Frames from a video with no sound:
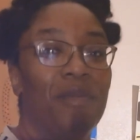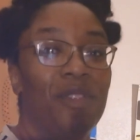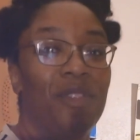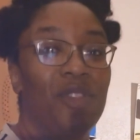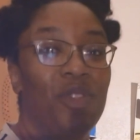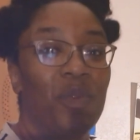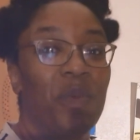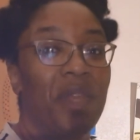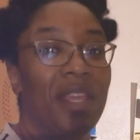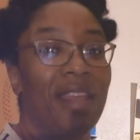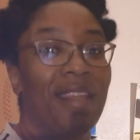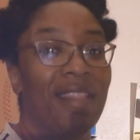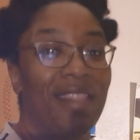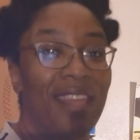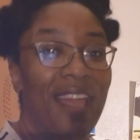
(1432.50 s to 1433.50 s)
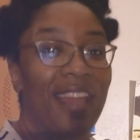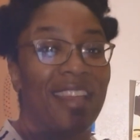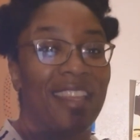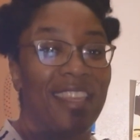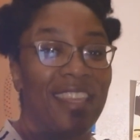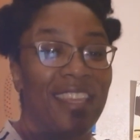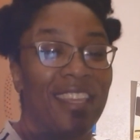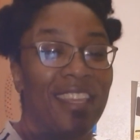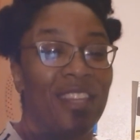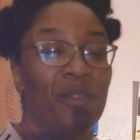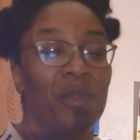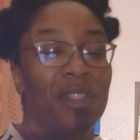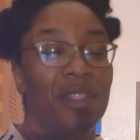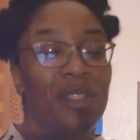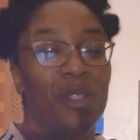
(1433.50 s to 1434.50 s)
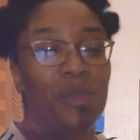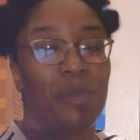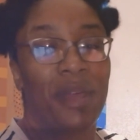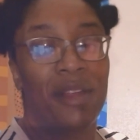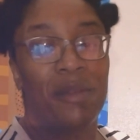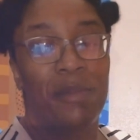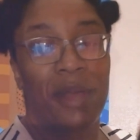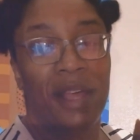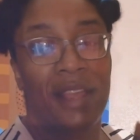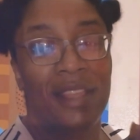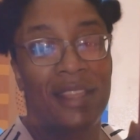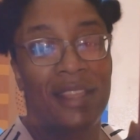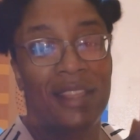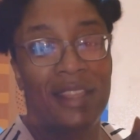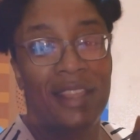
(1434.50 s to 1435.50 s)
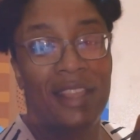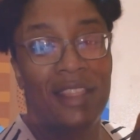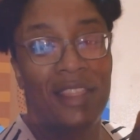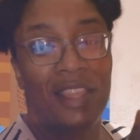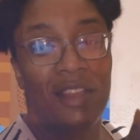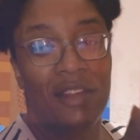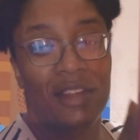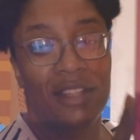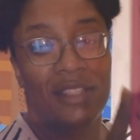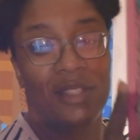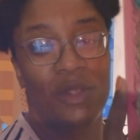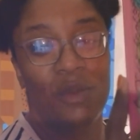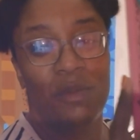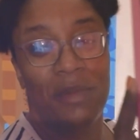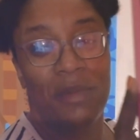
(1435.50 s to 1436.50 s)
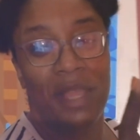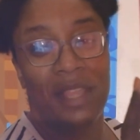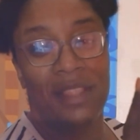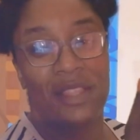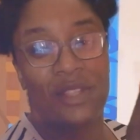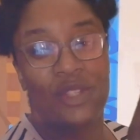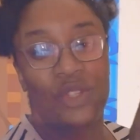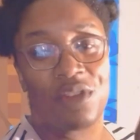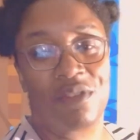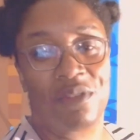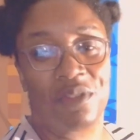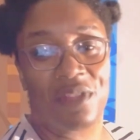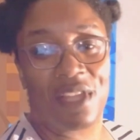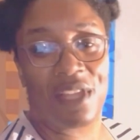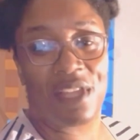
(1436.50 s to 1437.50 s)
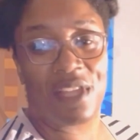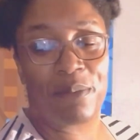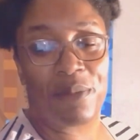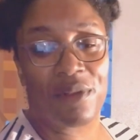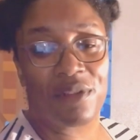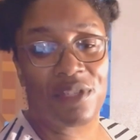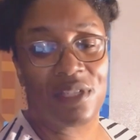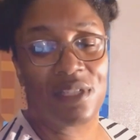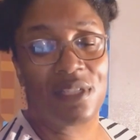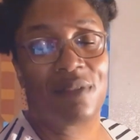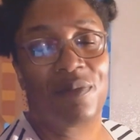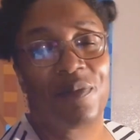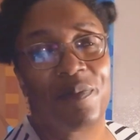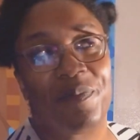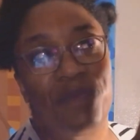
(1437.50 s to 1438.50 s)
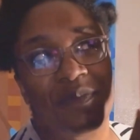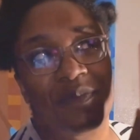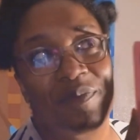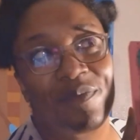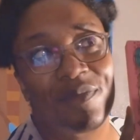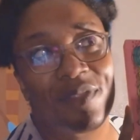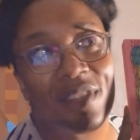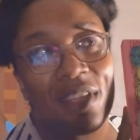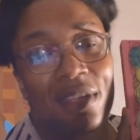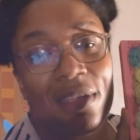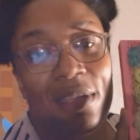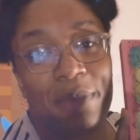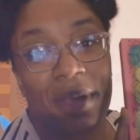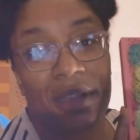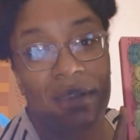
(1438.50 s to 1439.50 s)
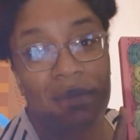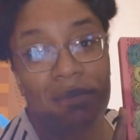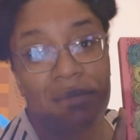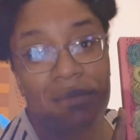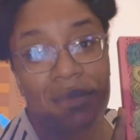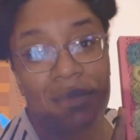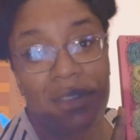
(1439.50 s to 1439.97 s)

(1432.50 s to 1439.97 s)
doing that again was inspired by the artist who made this journal that I purchased in Deep Ellum, the